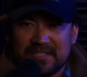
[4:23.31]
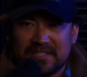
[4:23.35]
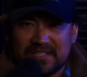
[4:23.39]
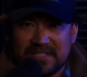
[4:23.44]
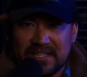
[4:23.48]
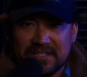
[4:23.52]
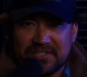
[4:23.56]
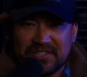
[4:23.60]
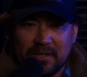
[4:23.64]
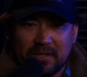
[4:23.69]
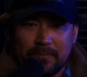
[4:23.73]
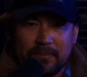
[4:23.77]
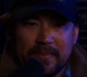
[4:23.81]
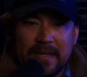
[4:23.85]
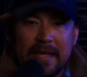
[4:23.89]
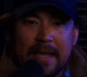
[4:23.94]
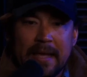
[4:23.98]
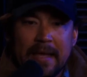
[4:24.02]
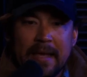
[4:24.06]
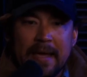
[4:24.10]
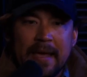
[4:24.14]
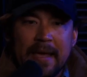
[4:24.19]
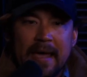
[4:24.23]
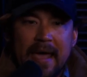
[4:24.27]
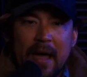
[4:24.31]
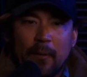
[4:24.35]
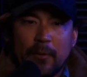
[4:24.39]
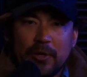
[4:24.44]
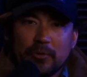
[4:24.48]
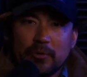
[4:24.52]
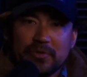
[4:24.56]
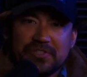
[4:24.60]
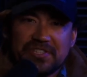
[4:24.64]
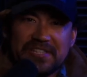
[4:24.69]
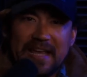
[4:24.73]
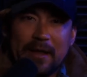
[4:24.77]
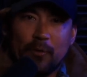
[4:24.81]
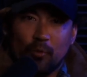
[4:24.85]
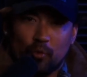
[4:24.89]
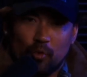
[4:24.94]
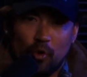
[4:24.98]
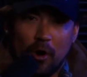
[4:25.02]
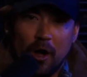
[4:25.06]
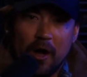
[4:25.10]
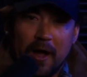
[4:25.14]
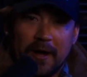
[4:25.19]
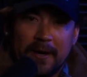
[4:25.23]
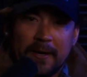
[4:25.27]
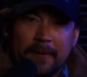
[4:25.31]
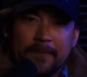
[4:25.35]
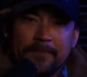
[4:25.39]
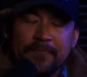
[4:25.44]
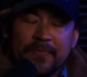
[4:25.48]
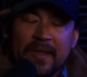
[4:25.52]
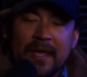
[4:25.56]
system, and when you say run,